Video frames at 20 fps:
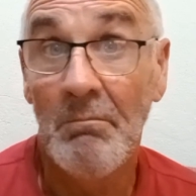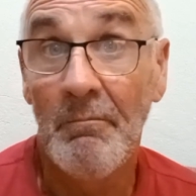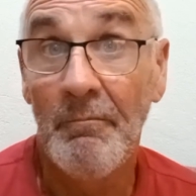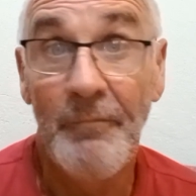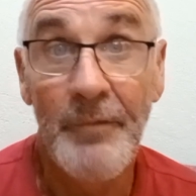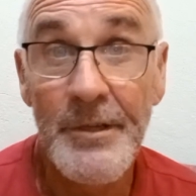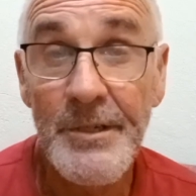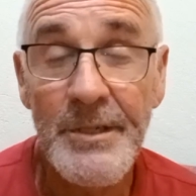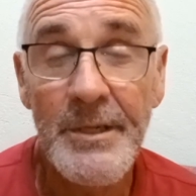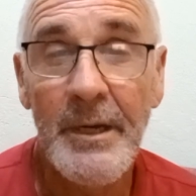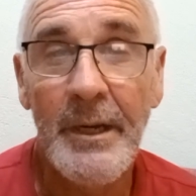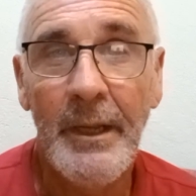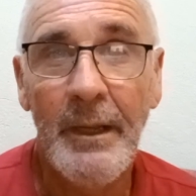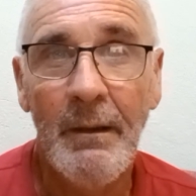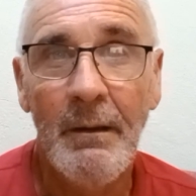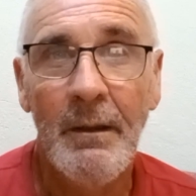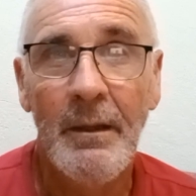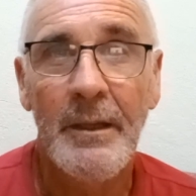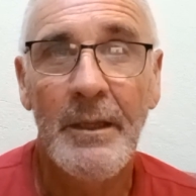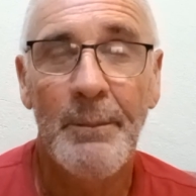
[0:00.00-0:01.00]
visiting
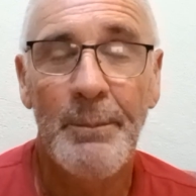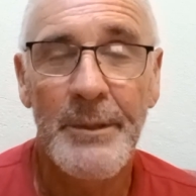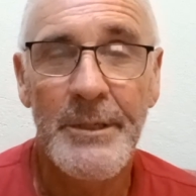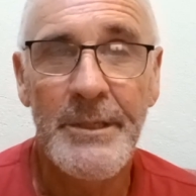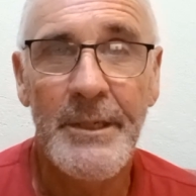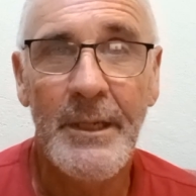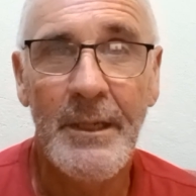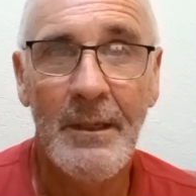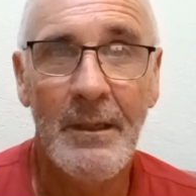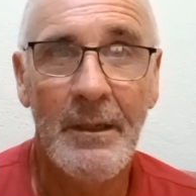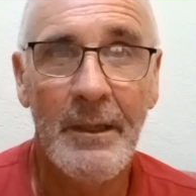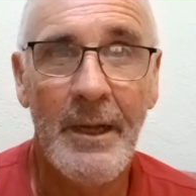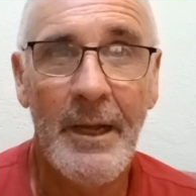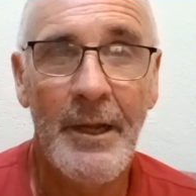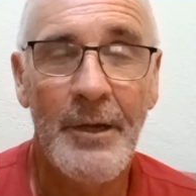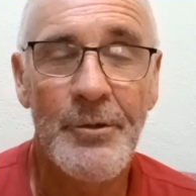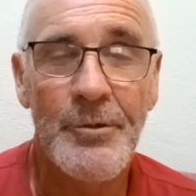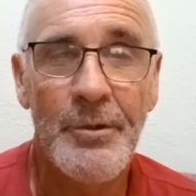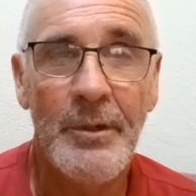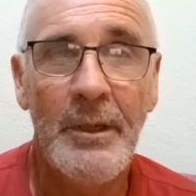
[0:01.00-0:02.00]
the particular
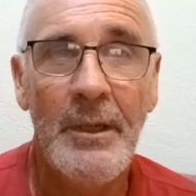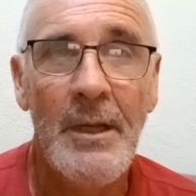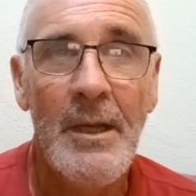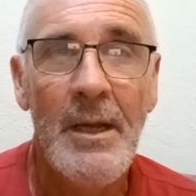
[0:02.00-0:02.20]
country,